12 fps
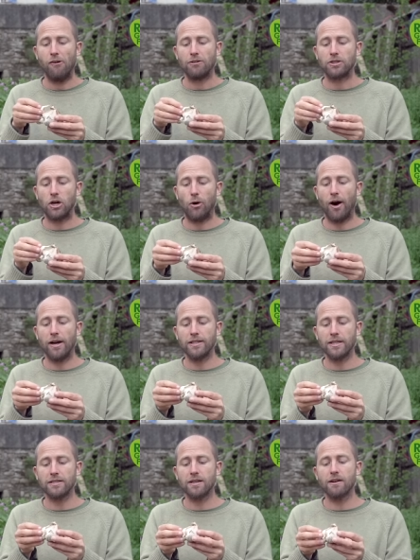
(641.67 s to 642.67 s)
So
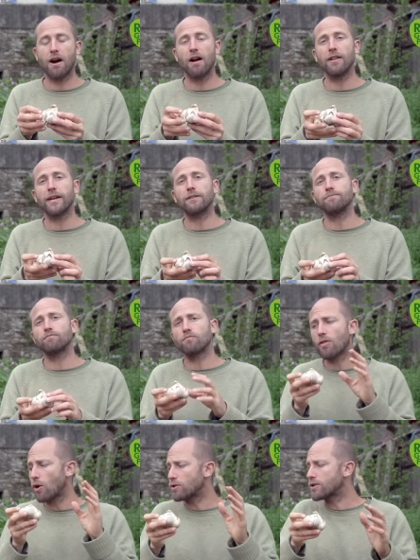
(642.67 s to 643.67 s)
onions and garlic,
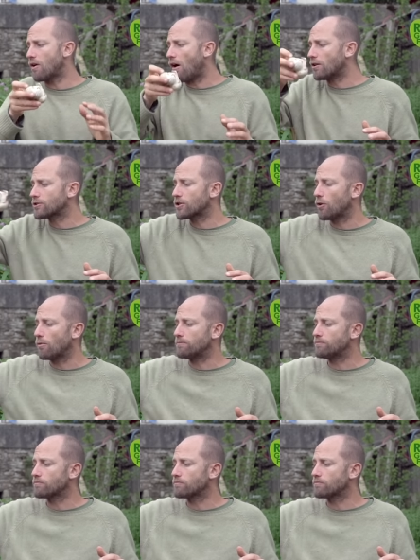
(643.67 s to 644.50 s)
those are also